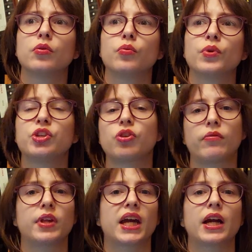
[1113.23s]
which
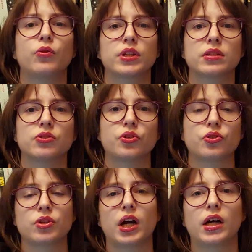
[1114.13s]
of the
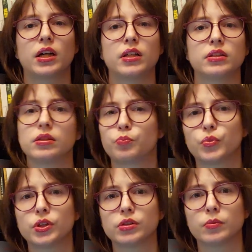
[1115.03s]
characters are
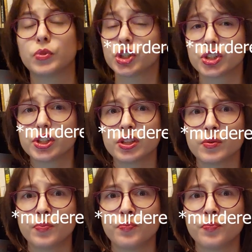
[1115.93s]
the, the murderer.